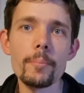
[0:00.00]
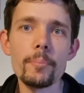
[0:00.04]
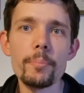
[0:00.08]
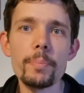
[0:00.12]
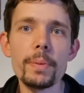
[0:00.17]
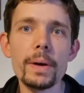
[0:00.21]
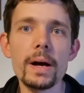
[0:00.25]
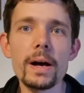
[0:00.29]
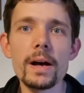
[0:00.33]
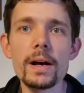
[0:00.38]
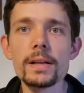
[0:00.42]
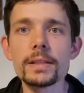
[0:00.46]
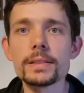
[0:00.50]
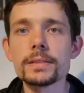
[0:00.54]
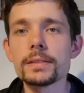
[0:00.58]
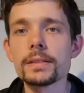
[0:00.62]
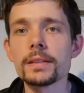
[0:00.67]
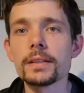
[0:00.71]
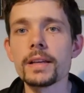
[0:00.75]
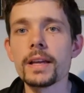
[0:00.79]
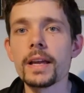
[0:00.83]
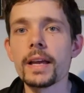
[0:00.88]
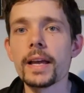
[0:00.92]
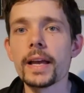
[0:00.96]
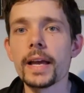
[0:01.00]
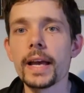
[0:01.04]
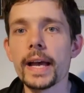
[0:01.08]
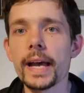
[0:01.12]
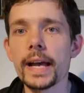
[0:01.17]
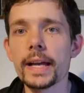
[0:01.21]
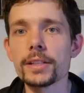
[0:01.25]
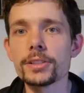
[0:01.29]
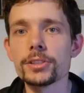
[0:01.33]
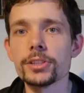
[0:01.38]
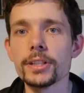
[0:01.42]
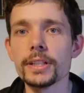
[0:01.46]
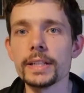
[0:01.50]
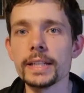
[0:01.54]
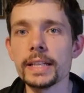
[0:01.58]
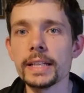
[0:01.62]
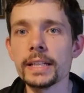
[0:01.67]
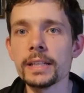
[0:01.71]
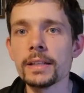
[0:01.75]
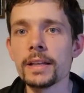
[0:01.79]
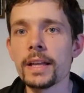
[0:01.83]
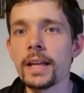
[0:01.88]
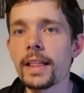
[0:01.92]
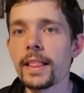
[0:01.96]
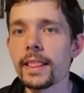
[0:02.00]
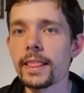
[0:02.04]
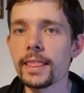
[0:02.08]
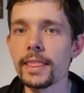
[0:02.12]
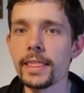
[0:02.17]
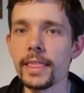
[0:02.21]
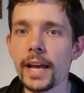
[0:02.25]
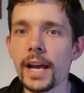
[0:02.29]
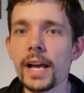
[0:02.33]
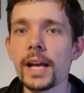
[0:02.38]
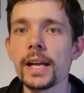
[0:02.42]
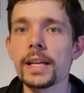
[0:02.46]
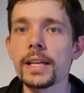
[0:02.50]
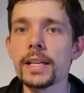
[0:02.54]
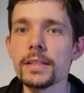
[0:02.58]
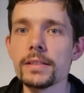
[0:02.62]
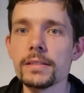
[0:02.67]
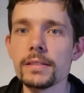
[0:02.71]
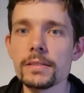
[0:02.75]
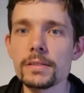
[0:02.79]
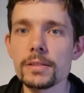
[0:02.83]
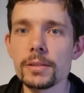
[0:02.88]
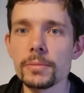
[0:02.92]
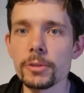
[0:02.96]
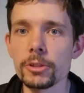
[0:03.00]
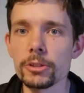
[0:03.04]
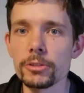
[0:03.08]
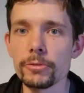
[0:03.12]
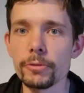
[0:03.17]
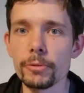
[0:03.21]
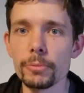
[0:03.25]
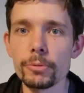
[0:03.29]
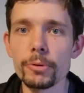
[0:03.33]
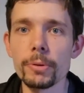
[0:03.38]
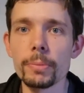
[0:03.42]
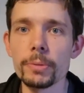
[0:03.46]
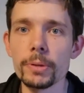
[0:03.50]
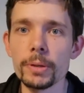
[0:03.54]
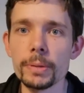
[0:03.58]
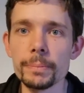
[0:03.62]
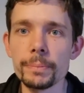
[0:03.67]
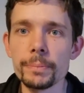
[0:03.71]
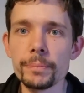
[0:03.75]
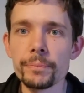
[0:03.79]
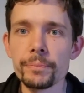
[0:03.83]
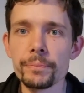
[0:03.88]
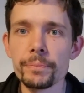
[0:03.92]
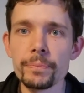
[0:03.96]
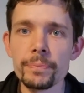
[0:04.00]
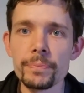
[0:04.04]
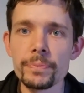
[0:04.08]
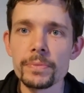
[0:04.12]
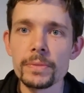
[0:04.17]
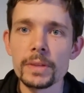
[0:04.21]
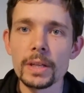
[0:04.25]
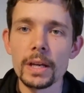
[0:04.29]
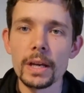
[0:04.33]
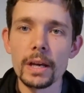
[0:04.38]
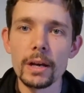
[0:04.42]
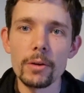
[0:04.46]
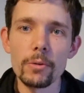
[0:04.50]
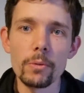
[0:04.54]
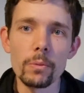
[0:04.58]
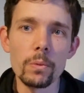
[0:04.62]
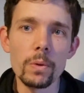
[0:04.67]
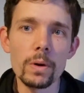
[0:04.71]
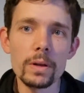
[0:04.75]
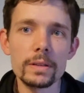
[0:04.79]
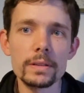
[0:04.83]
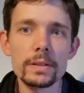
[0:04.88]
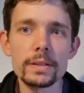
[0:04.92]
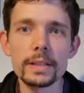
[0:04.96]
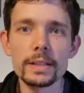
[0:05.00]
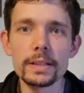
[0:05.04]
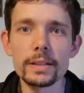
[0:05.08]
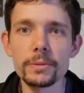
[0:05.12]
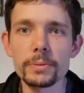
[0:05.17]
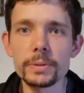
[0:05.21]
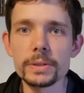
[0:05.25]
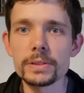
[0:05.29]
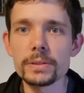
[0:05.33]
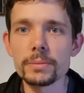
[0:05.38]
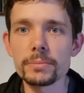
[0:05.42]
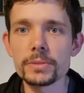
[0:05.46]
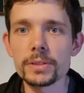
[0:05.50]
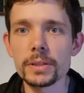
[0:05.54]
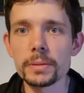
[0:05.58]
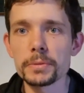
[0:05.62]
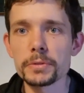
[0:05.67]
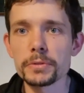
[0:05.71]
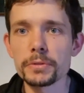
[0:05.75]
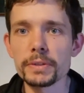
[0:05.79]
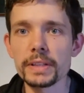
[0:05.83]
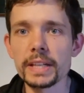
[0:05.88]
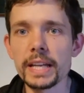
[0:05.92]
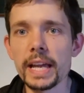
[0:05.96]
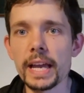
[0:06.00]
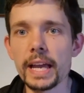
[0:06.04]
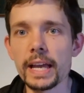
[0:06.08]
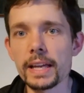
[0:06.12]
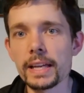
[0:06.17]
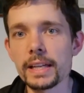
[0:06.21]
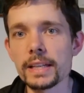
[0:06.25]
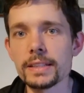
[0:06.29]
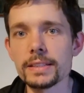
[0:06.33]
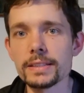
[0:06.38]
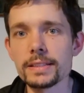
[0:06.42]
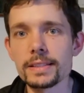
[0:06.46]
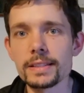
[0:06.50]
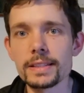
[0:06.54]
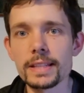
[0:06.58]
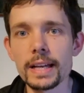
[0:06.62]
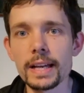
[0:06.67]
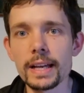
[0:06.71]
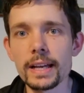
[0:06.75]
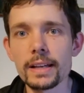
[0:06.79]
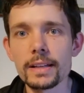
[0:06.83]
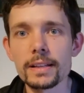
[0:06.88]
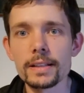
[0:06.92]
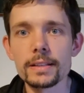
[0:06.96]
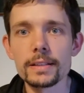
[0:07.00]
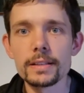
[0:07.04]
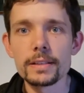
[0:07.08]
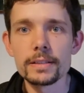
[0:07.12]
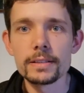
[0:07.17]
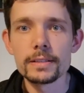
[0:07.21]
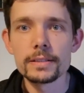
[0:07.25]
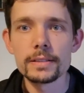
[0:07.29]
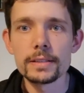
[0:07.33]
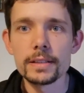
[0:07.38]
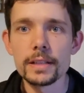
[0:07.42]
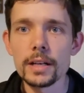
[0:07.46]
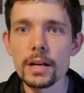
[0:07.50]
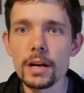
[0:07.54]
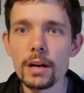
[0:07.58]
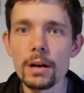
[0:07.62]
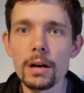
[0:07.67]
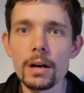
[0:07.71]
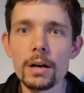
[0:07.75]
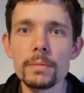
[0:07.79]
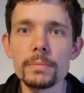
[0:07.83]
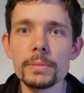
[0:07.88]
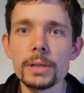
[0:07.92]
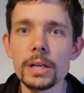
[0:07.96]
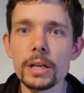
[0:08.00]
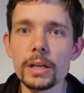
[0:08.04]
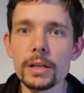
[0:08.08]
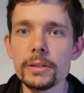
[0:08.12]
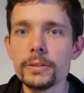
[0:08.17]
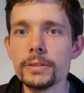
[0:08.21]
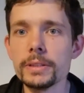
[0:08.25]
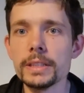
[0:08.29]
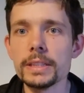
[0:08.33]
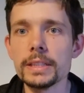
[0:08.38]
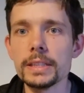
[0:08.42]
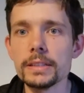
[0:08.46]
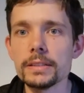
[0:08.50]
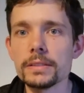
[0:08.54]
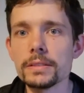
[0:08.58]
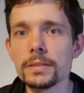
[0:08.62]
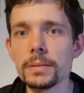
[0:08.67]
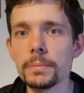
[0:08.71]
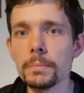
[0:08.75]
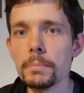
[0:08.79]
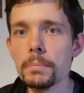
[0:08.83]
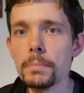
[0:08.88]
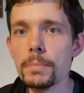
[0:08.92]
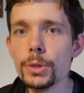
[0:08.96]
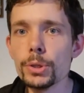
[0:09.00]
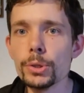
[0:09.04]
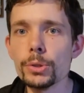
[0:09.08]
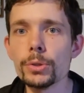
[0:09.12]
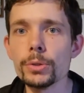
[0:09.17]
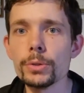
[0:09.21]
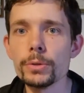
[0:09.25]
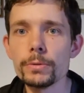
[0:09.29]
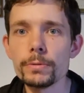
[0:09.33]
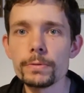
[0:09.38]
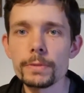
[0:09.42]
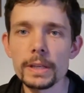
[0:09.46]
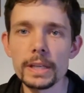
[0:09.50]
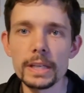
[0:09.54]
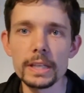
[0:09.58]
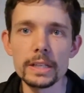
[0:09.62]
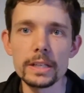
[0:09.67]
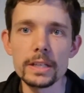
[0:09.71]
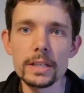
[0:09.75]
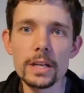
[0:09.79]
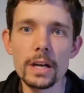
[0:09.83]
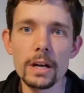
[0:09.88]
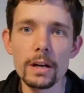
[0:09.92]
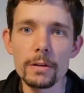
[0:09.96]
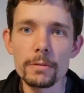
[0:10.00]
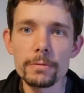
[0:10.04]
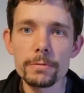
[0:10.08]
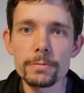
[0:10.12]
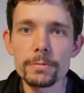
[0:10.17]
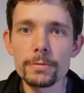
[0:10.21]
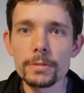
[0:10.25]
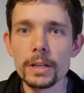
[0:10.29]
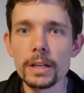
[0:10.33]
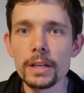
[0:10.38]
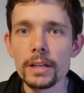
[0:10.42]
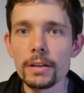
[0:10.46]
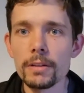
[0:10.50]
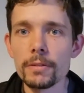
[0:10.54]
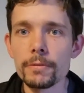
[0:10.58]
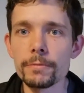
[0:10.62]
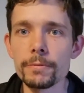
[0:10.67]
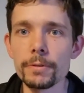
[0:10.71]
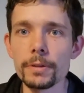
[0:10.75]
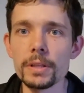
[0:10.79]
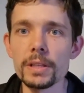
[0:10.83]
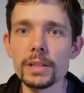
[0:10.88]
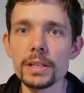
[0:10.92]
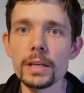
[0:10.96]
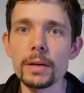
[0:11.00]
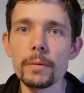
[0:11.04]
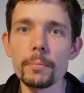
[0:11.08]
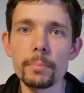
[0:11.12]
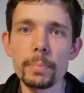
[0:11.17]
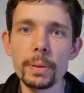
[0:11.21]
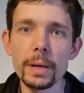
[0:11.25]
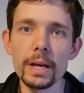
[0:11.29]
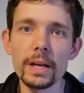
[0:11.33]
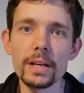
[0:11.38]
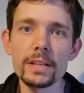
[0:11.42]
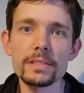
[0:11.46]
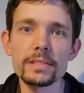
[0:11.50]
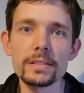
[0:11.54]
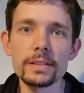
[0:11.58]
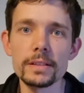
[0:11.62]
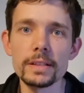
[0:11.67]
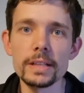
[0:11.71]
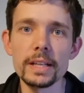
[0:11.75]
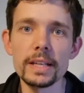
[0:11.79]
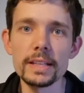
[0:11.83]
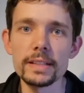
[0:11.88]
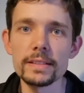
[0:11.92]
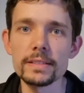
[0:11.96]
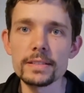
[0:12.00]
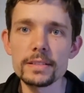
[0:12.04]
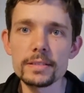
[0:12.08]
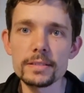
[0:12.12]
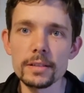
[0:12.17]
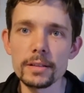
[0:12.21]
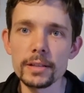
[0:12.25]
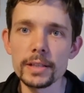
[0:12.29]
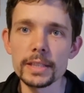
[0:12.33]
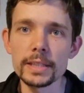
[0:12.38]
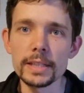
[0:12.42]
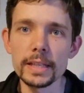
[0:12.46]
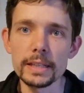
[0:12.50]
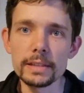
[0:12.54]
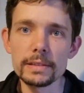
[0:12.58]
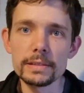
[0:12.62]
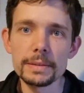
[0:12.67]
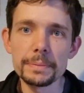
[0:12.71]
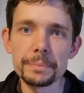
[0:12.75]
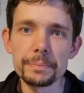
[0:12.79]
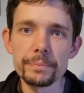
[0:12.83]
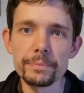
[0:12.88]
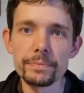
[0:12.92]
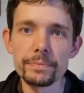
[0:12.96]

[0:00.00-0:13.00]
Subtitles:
but actually that isn't so much of a problem. One thing that we sometimes forget is that armor only needs to move enough for the person inside it,